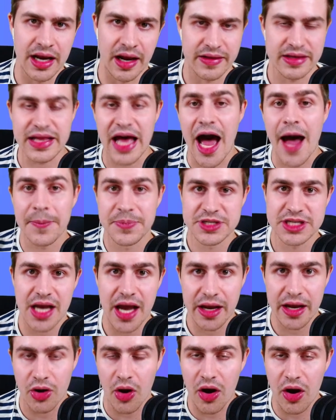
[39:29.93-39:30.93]
I think the
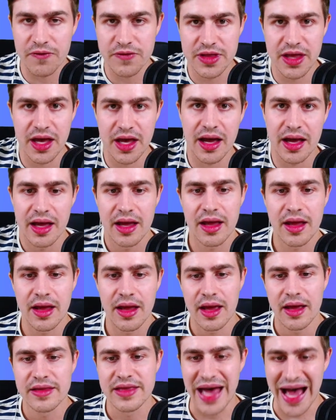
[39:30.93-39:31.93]
upside of
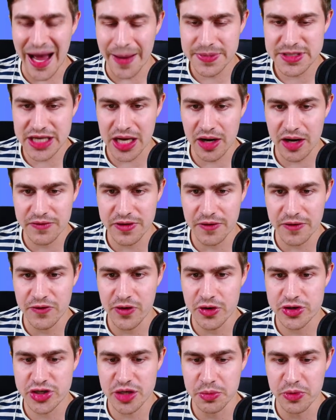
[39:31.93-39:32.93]
the
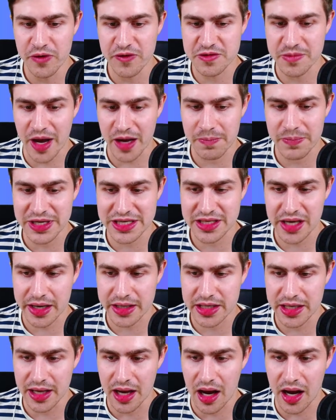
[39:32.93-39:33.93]
future moves might be
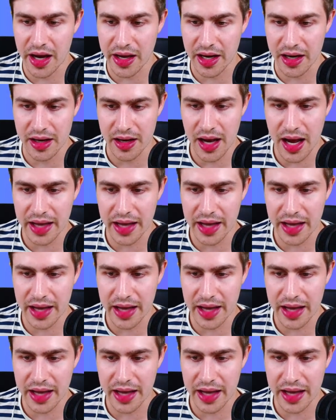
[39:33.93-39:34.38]
slightly higher.